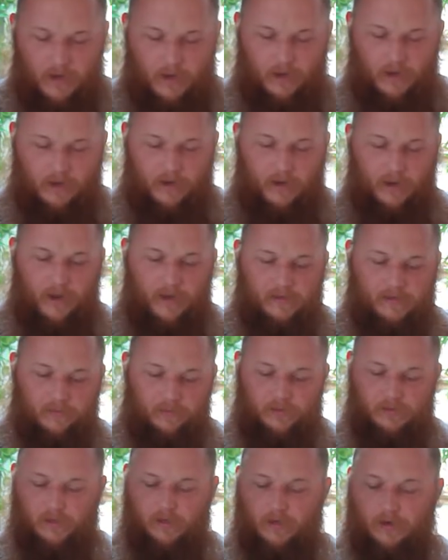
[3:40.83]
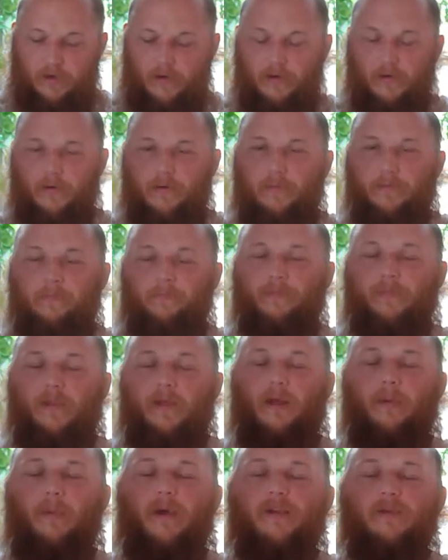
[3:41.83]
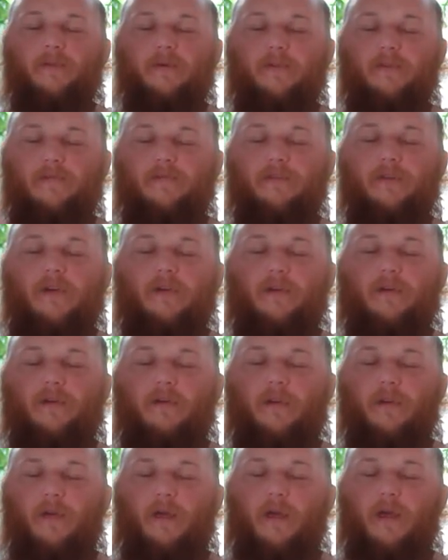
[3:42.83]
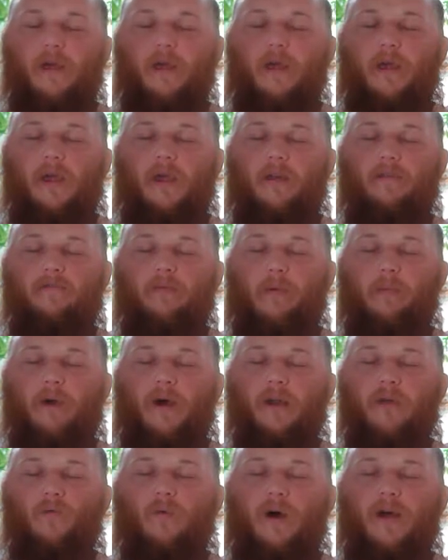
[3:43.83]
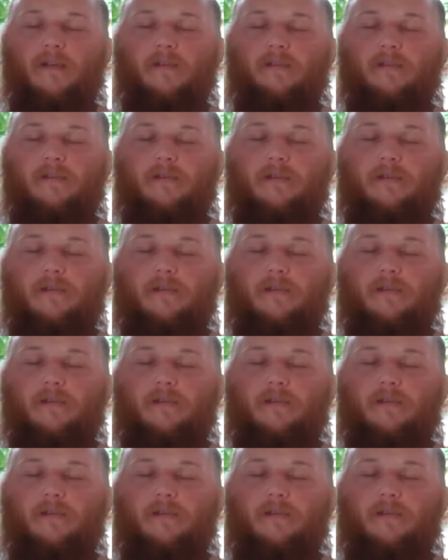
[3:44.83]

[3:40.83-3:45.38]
and as I'm sitting here, I'll imagine myself taking it, and if my body wants it,